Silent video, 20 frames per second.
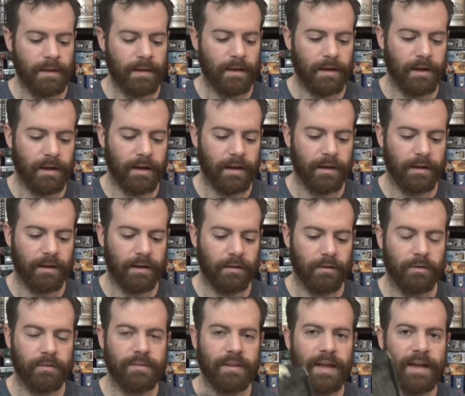Uh, and I
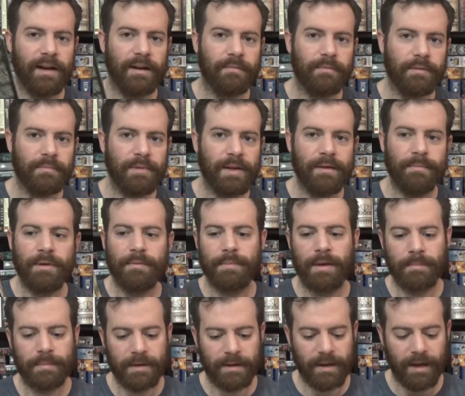looked at it and like, maybe,
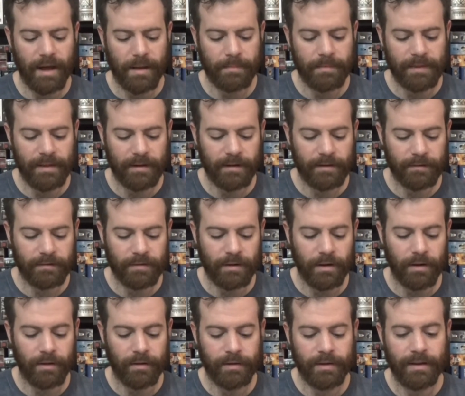maybe not. But then I
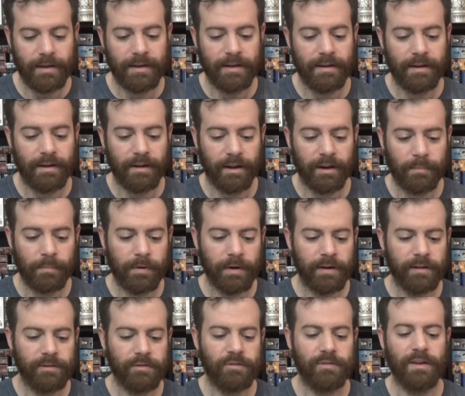saw
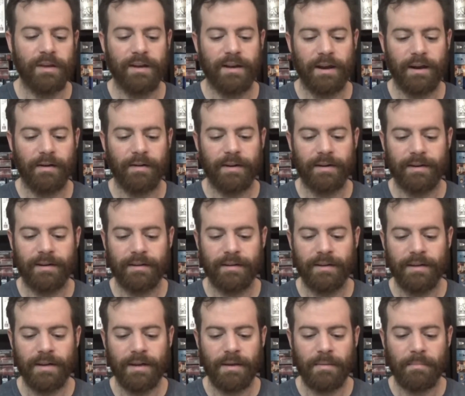unabridged and narrated
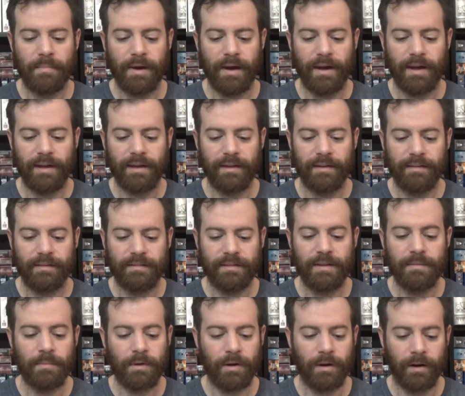by
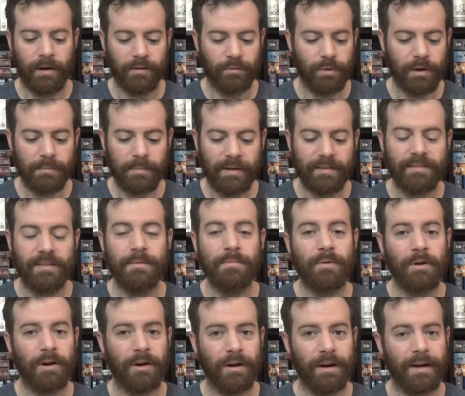Tim Curry. It's read by Tim
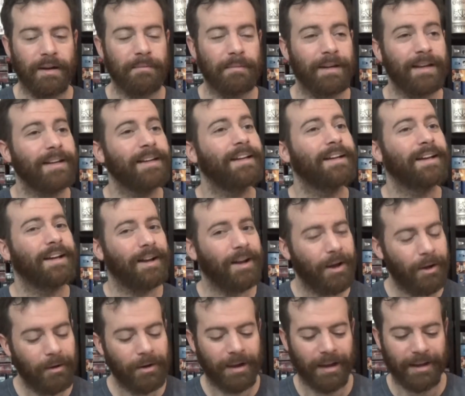Curry. I'm like,
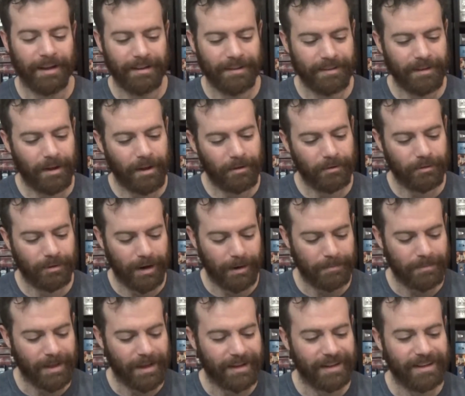okay, I'll grab that.